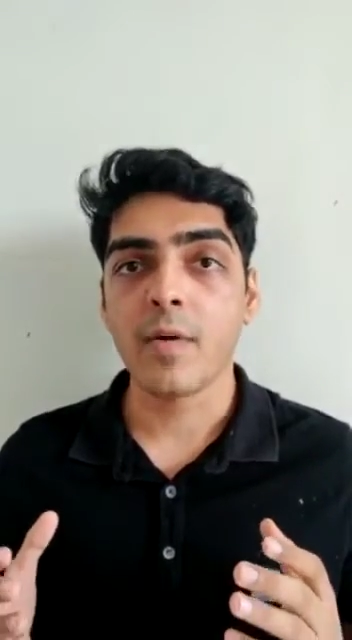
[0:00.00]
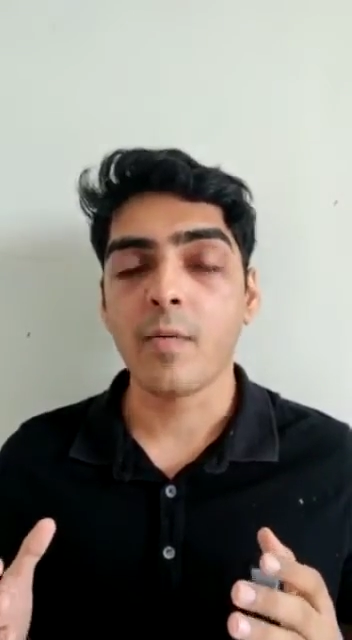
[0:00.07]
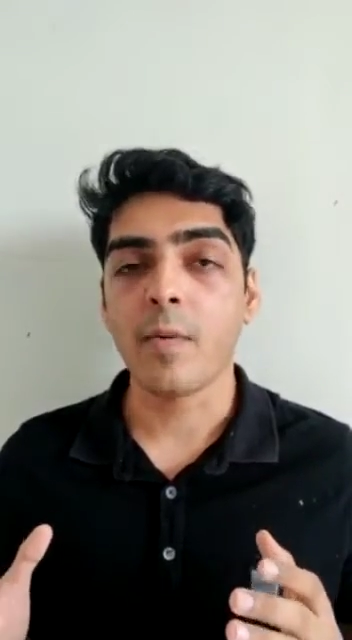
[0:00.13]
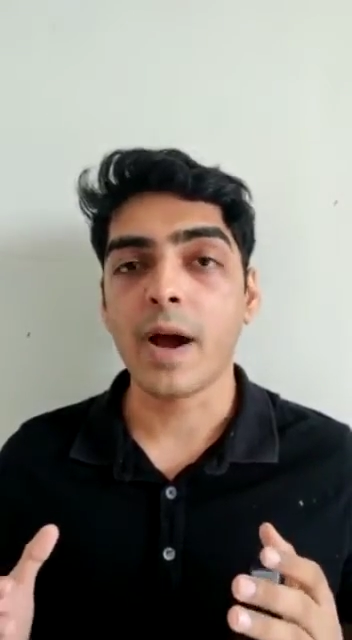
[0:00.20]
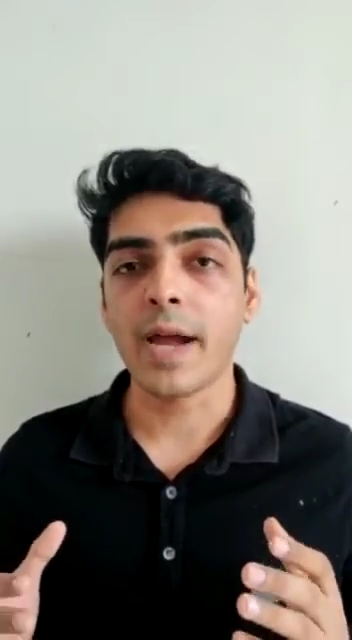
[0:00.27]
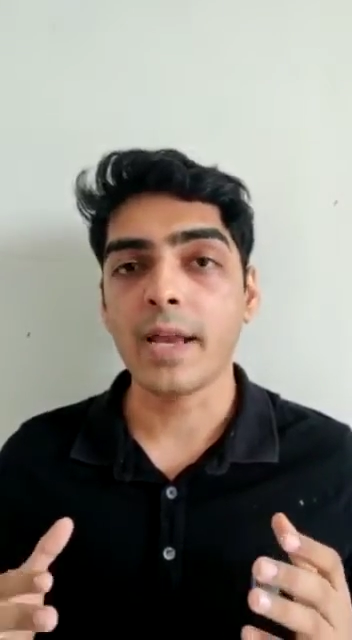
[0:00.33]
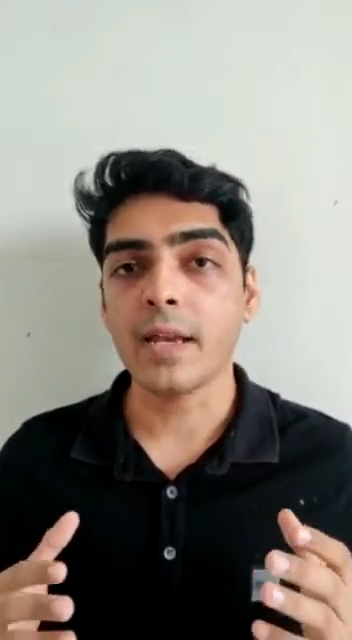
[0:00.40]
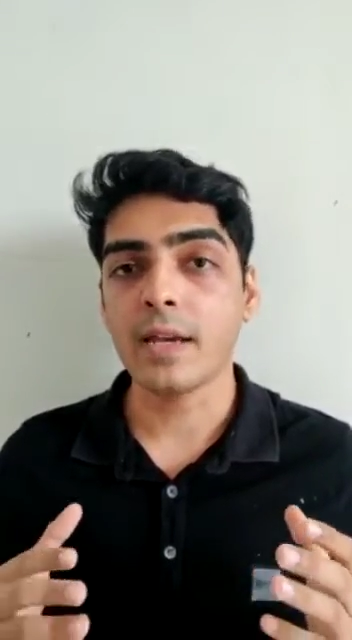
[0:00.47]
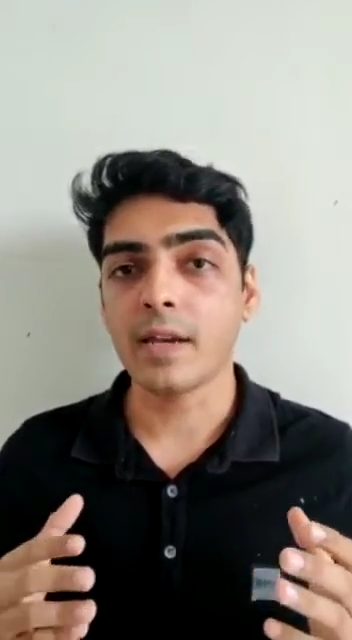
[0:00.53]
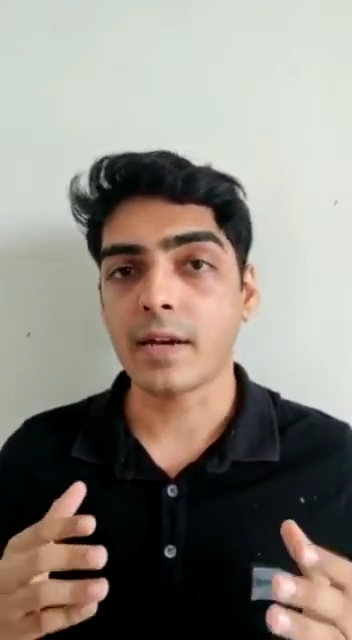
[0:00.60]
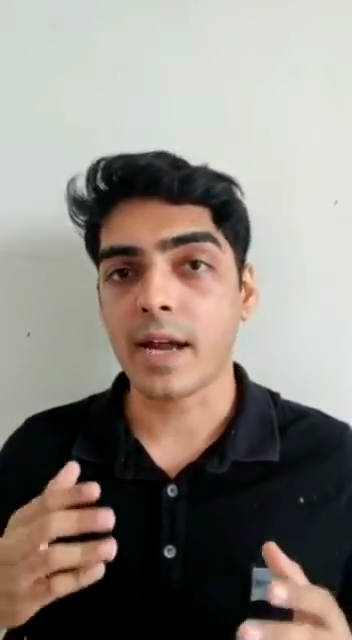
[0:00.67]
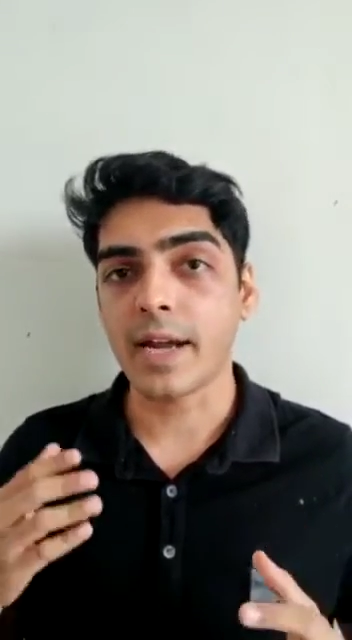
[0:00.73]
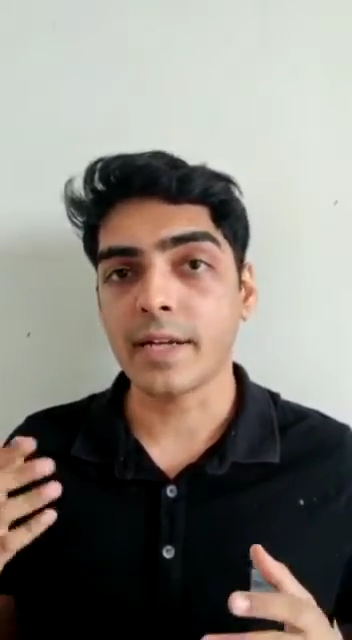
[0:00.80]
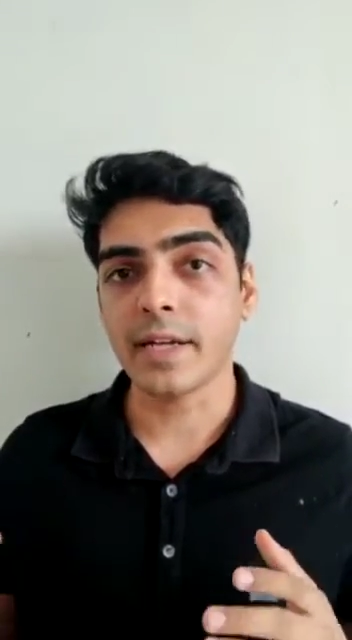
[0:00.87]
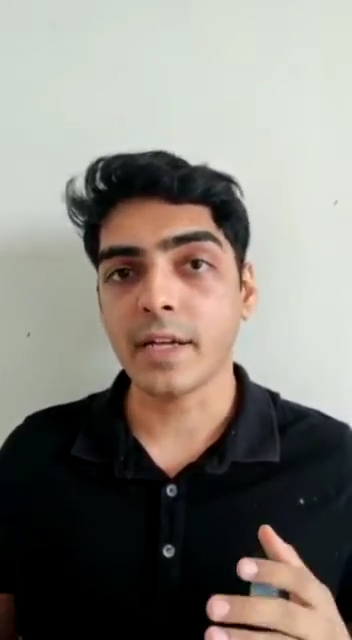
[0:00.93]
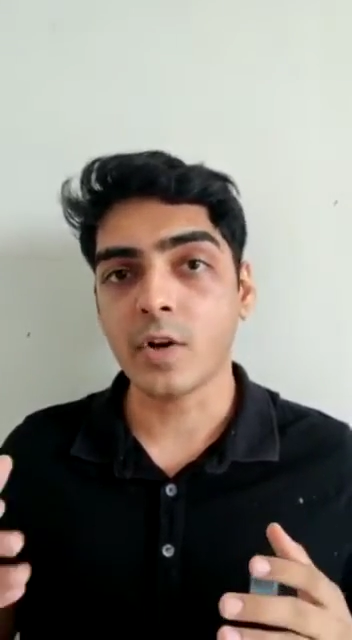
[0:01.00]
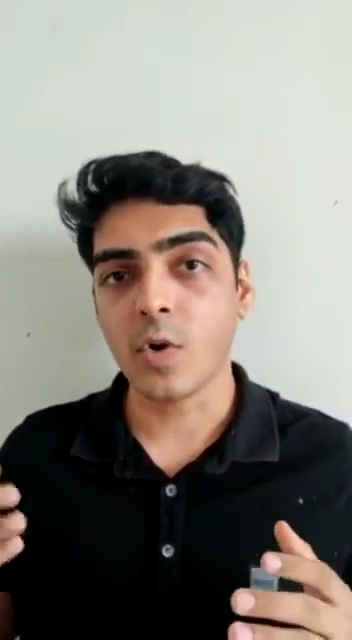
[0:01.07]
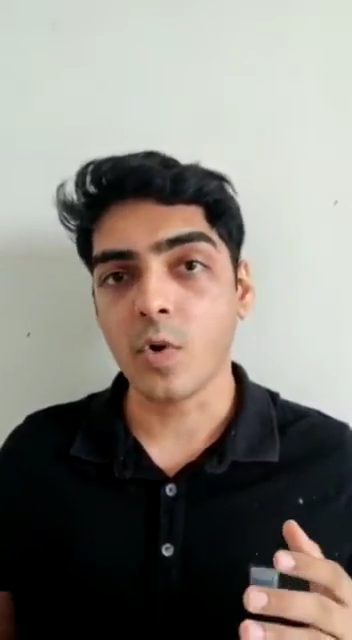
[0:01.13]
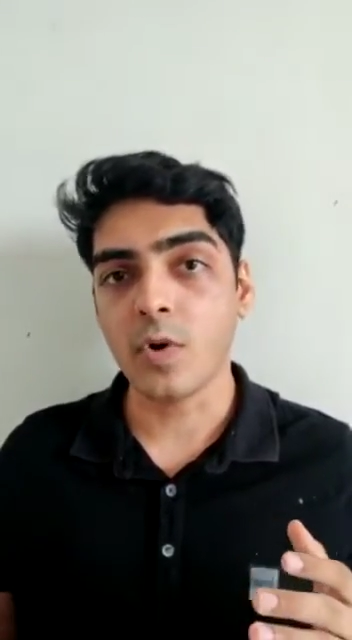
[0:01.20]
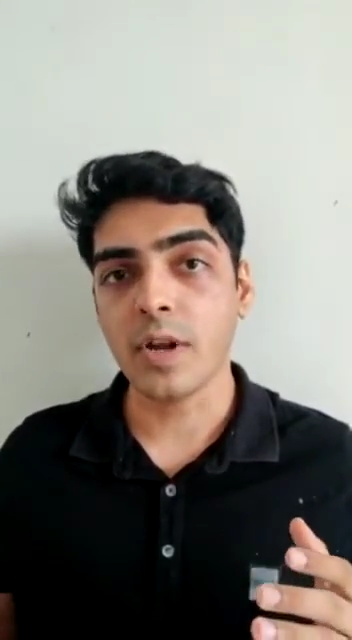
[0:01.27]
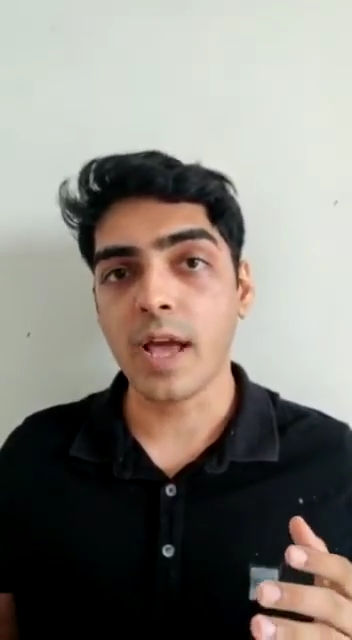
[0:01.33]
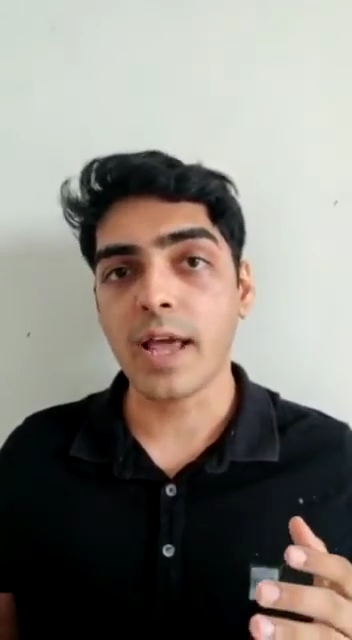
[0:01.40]
while writing
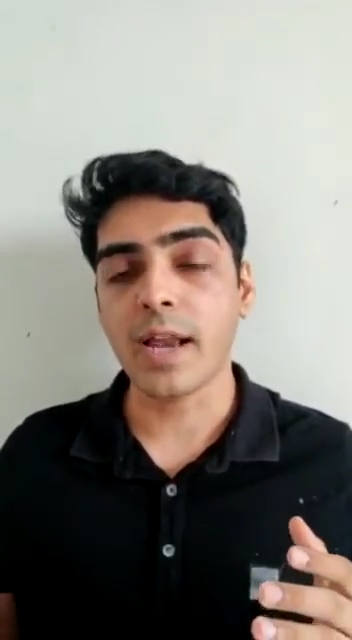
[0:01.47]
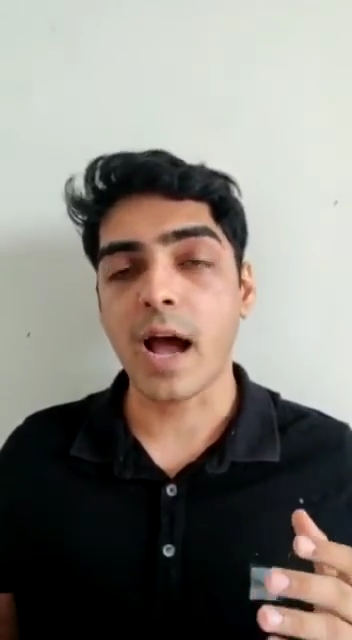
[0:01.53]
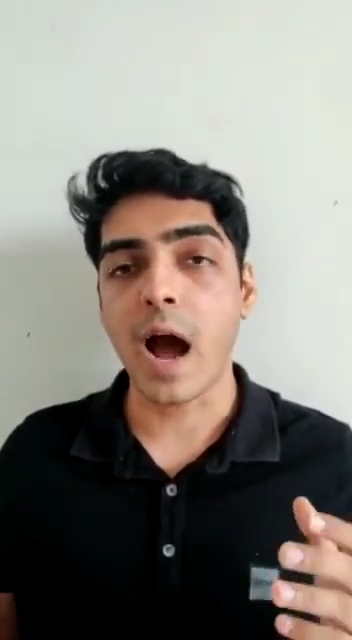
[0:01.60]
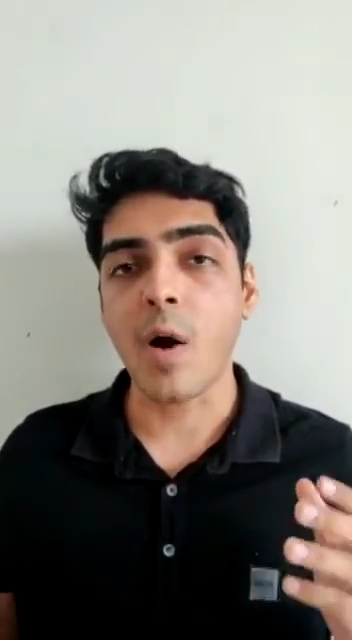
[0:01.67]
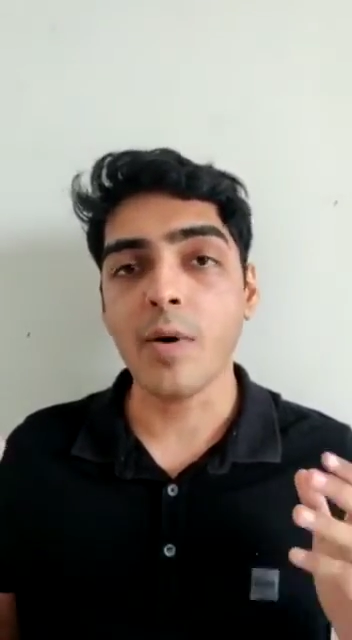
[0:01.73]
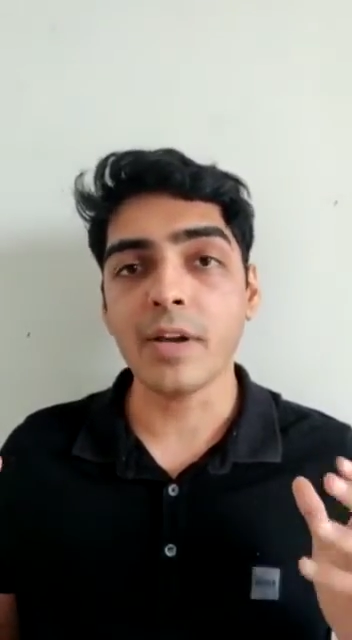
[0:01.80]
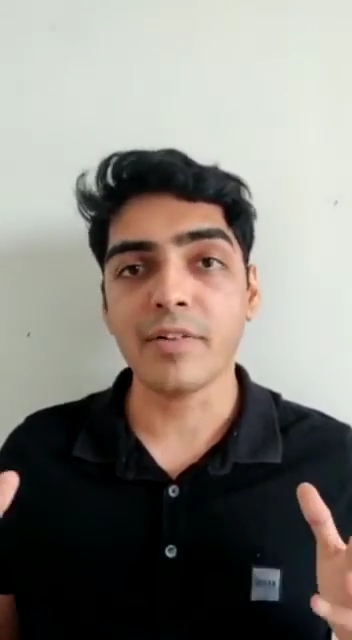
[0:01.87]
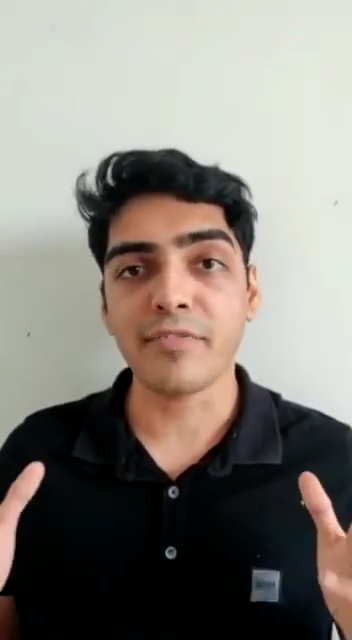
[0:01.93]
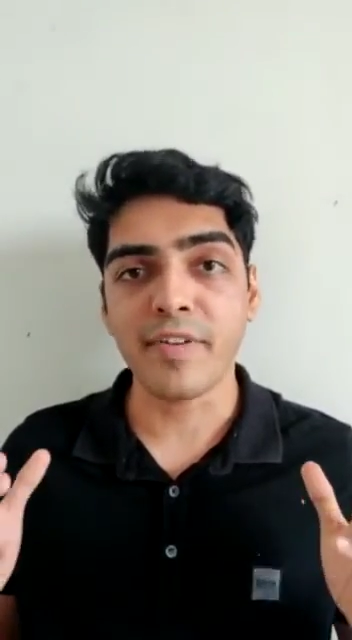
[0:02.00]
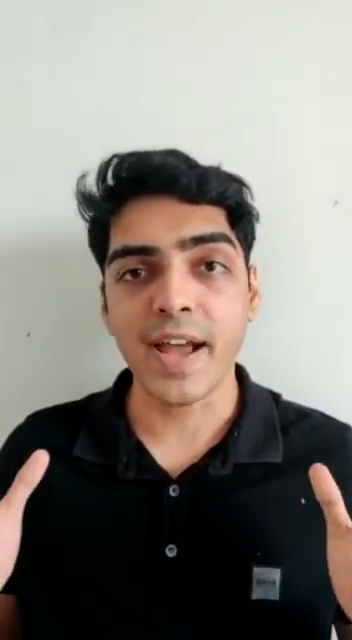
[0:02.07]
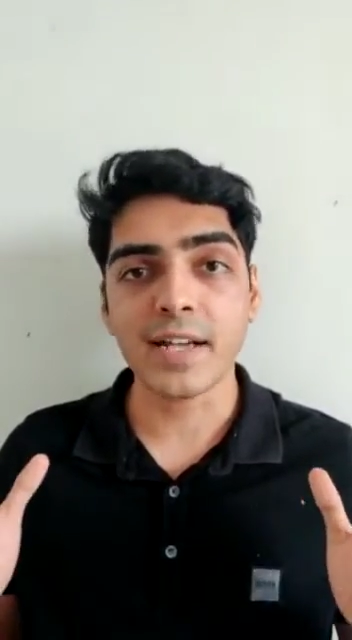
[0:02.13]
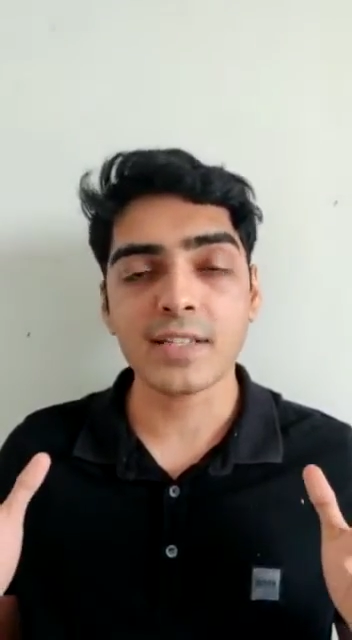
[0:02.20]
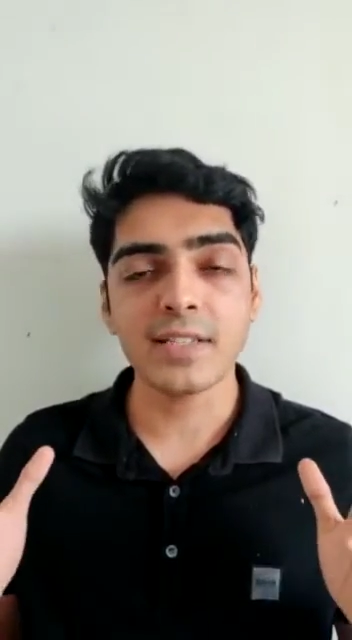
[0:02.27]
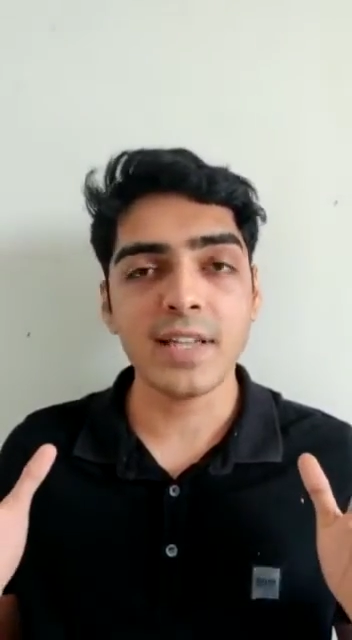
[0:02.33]
code and how it affects